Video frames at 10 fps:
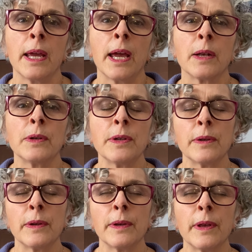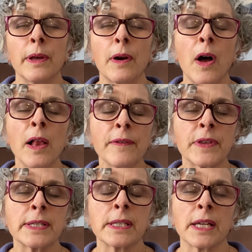And all of
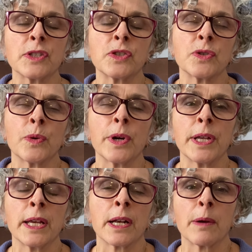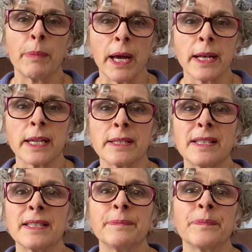this gets stored in our
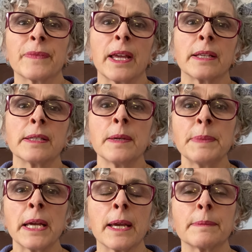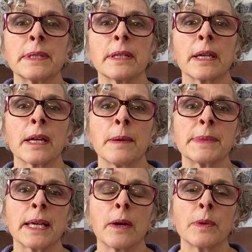bodies, and sometimes it comes
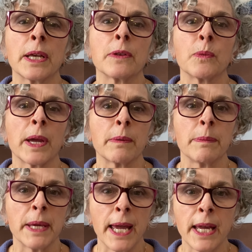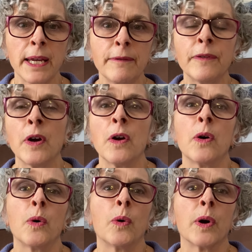out in the way we behave,
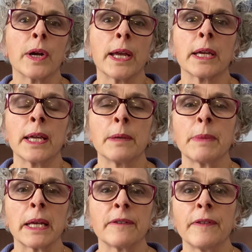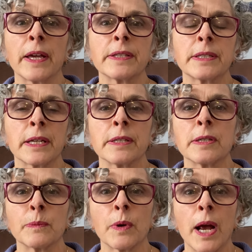or it can manifest in
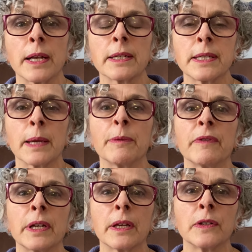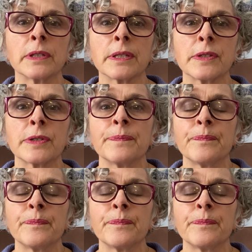some chronic type of an illness.